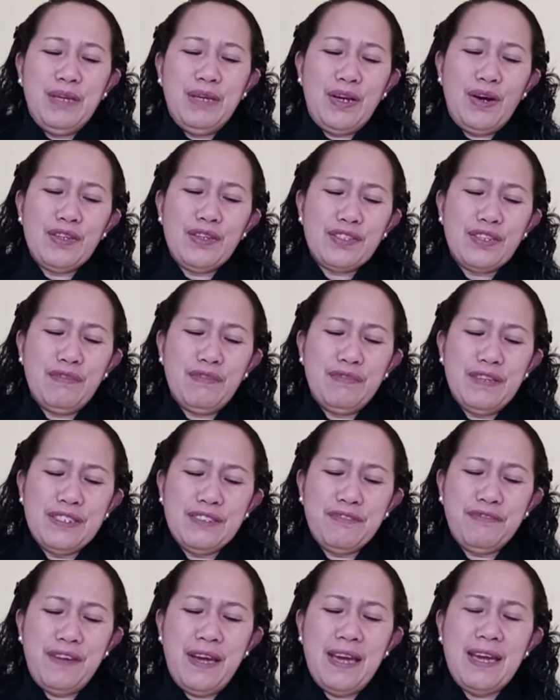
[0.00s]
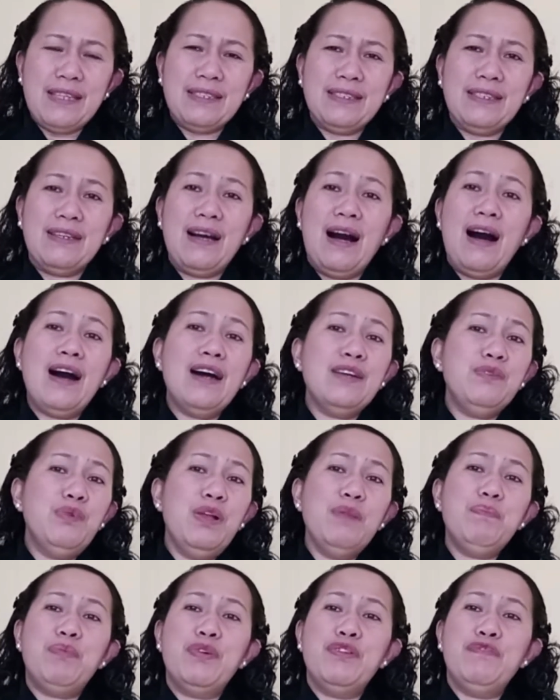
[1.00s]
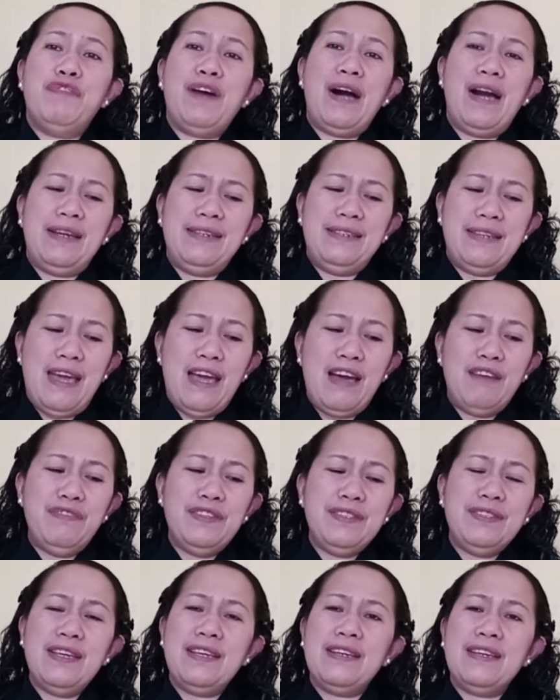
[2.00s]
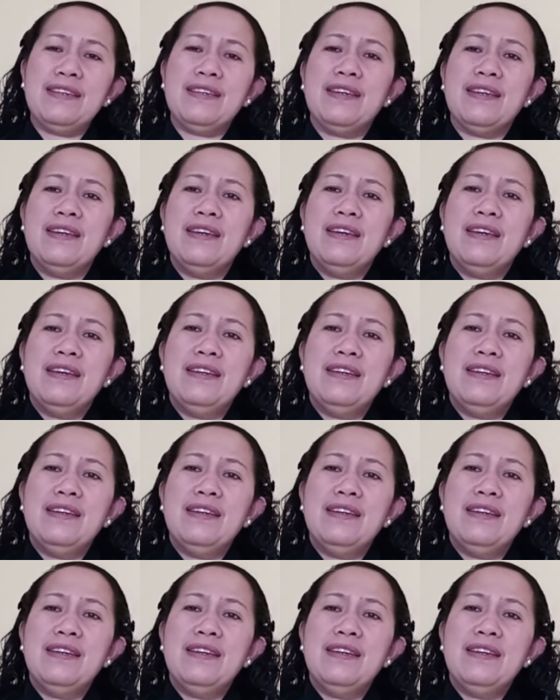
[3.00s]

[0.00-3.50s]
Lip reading: because of his faith, God will provide everything